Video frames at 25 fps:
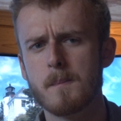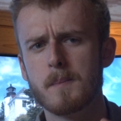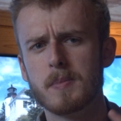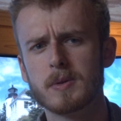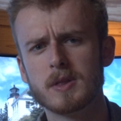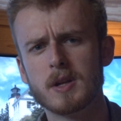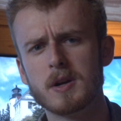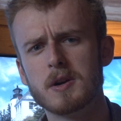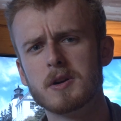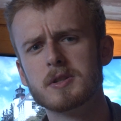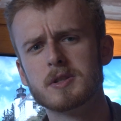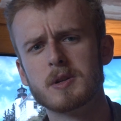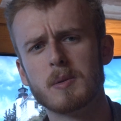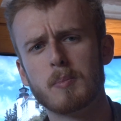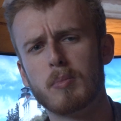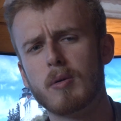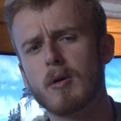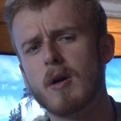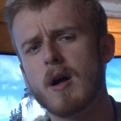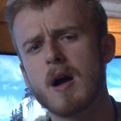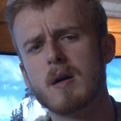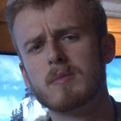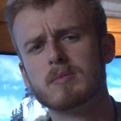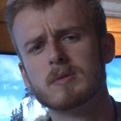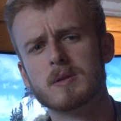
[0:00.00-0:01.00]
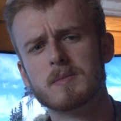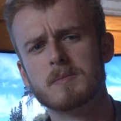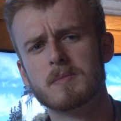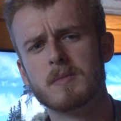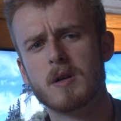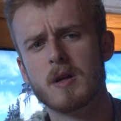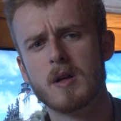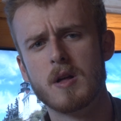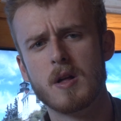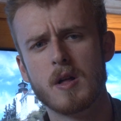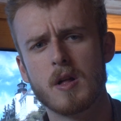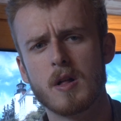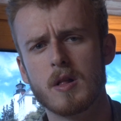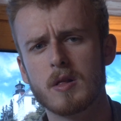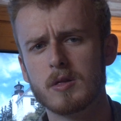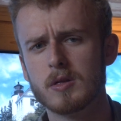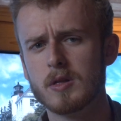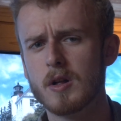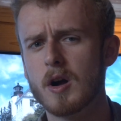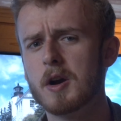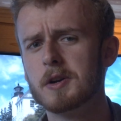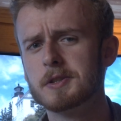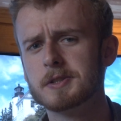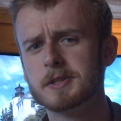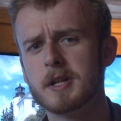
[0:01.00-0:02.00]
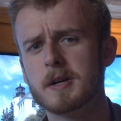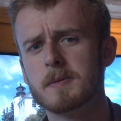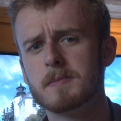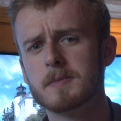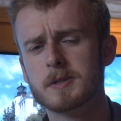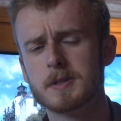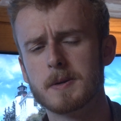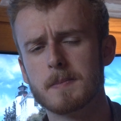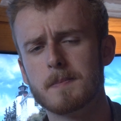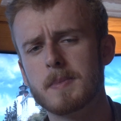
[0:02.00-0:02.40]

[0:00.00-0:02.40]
But there is a problem. Large numbers